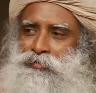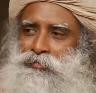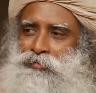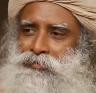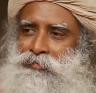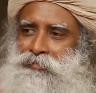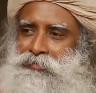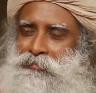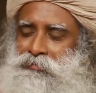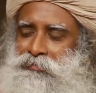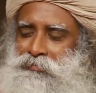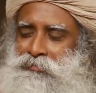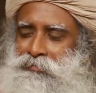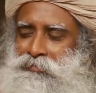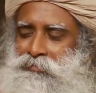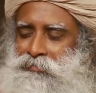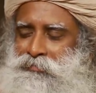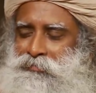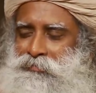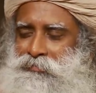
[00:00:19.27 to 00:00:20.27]

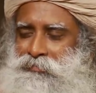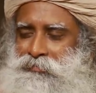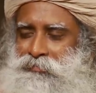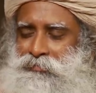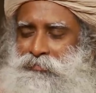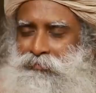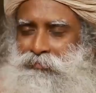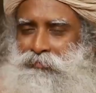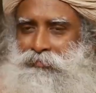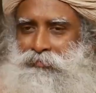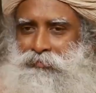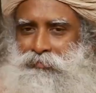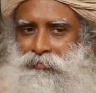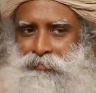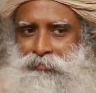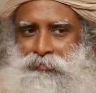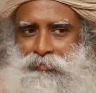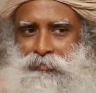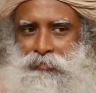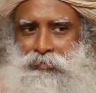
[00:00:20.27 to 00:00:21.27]

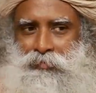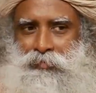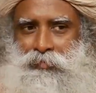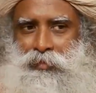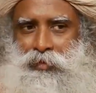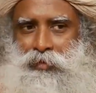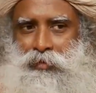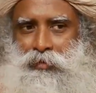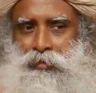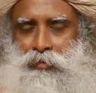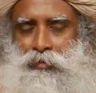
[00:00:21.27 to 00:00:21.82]
[no speech]